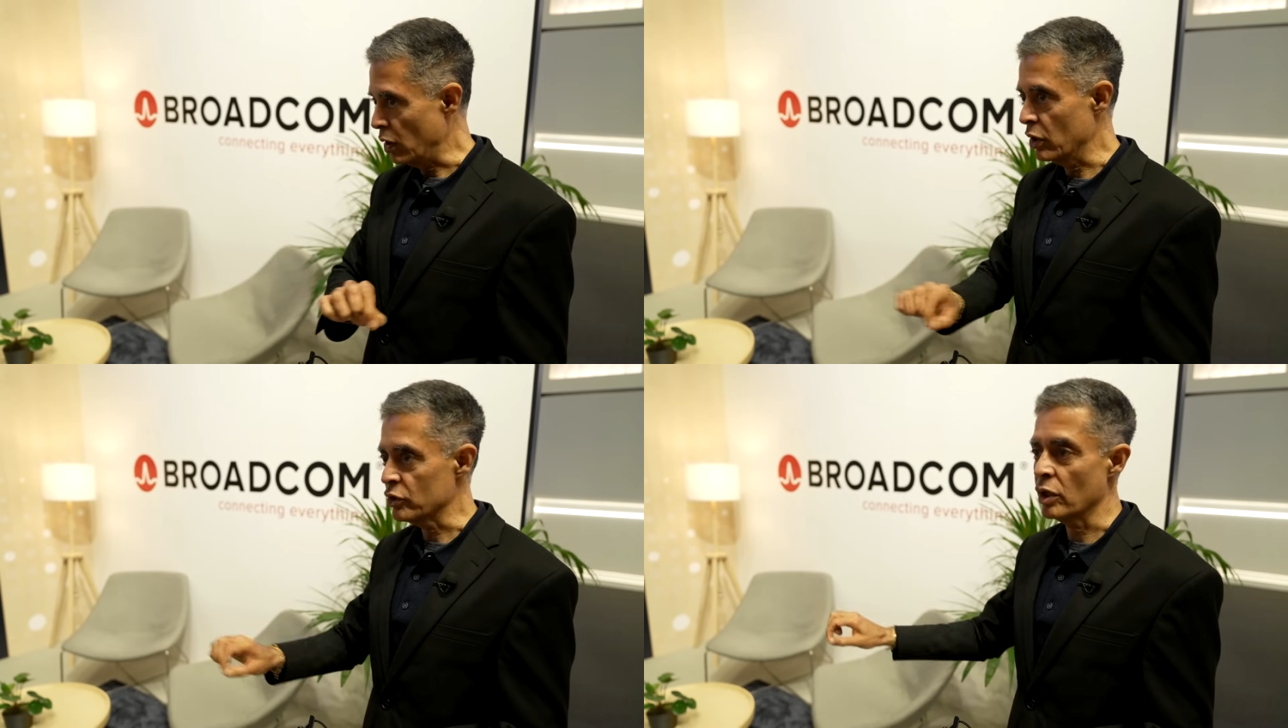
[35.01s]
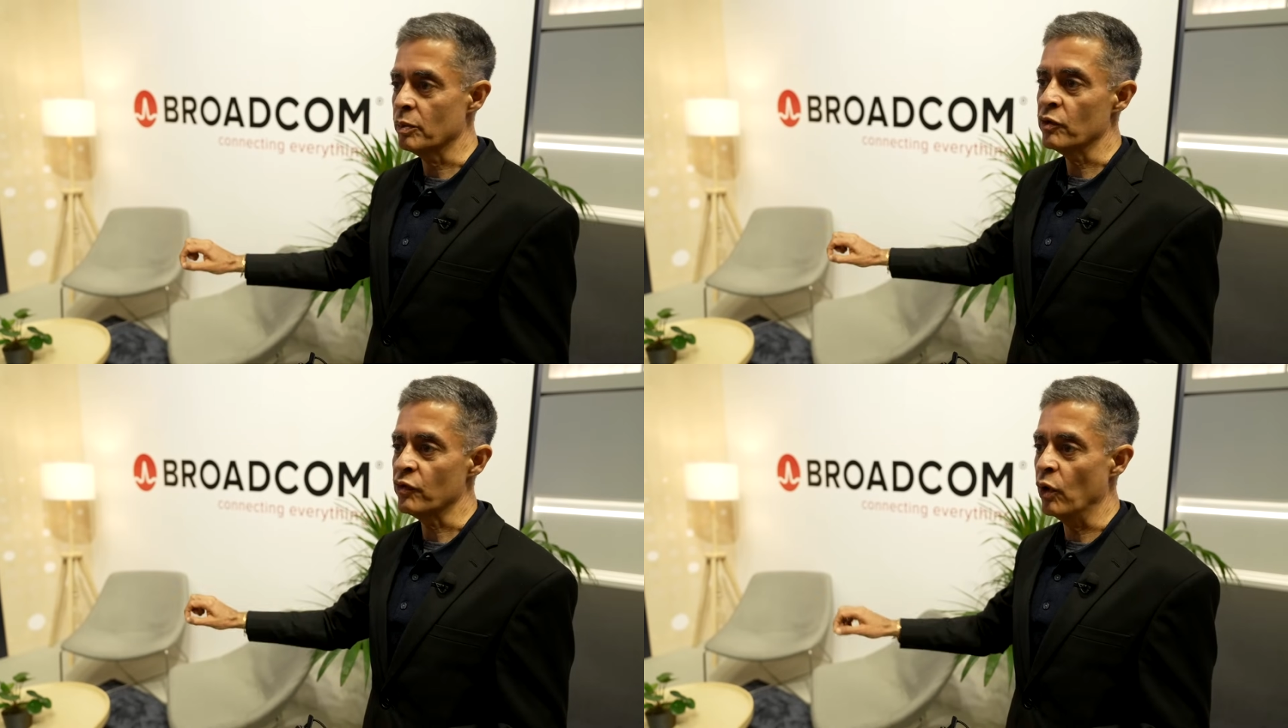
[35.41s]
on top
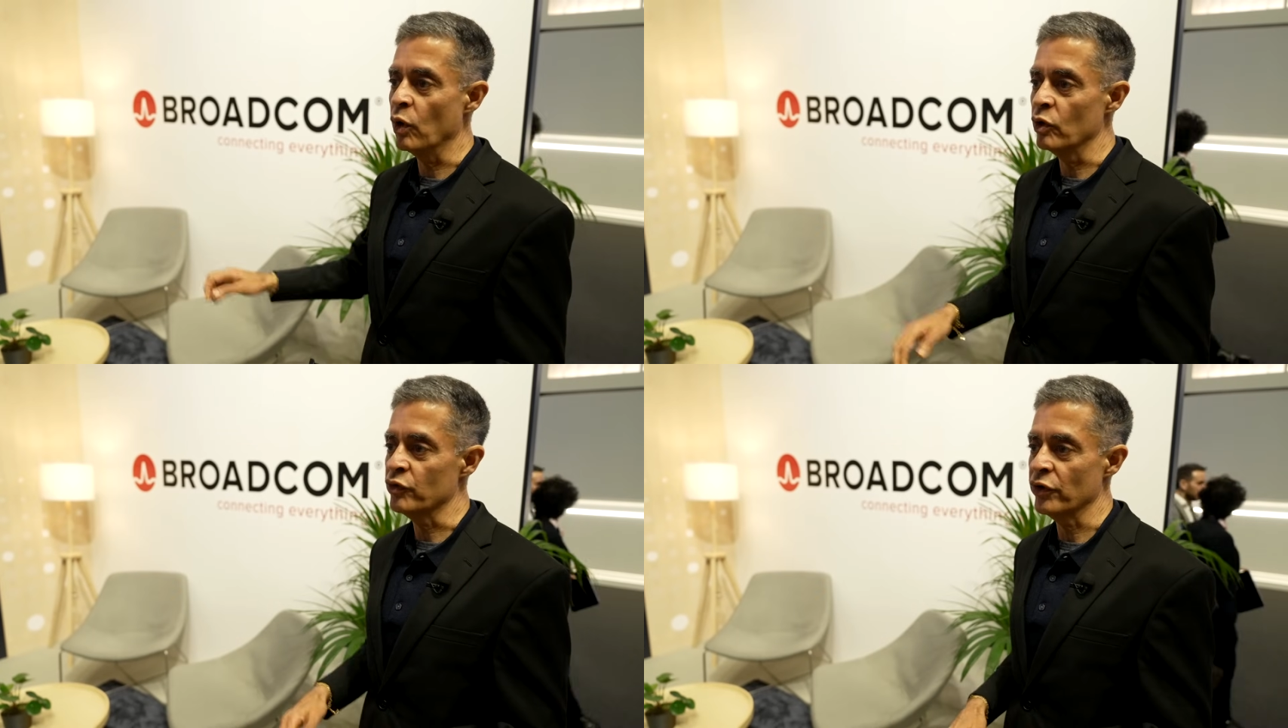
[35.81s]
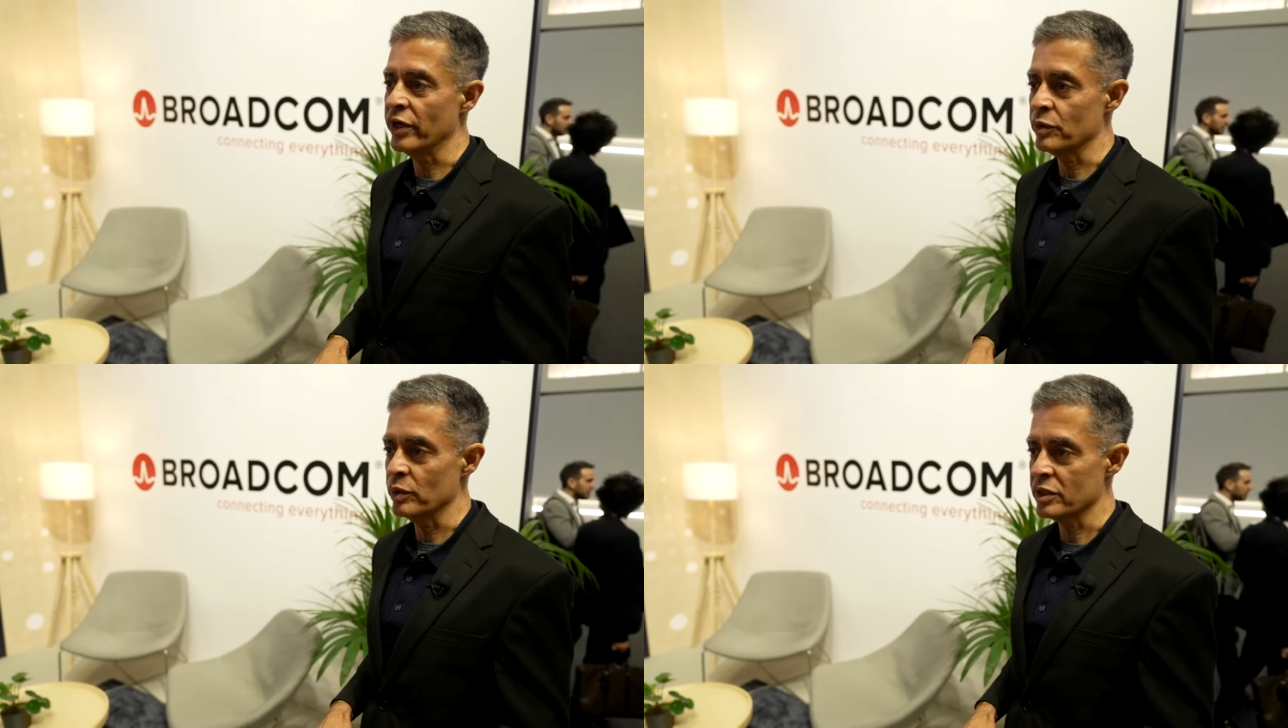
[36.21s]
of all of your
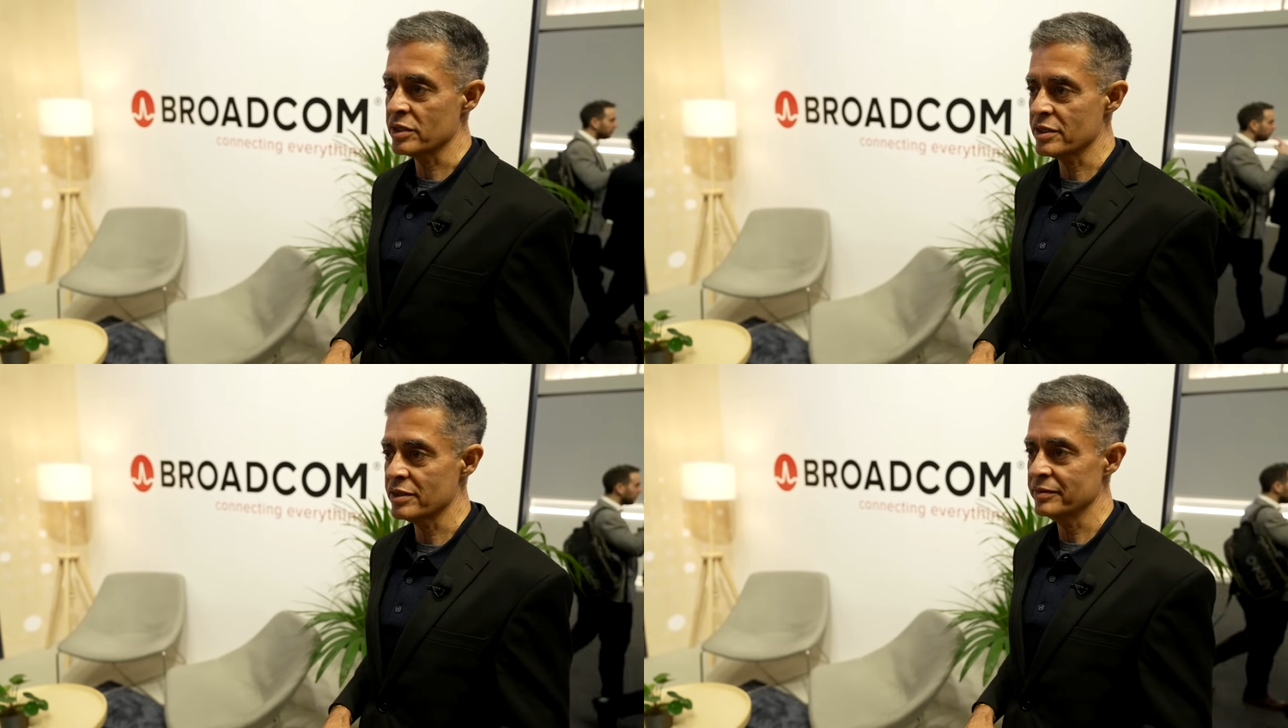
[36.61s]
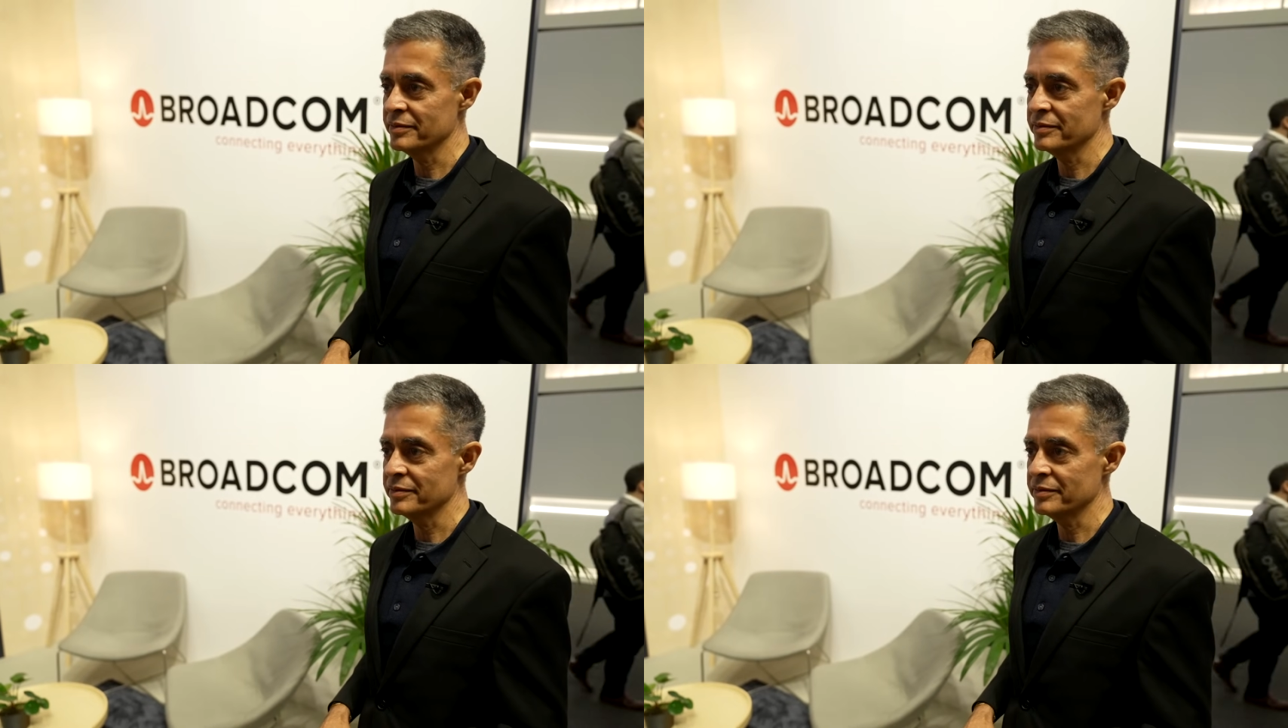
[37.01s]
networks.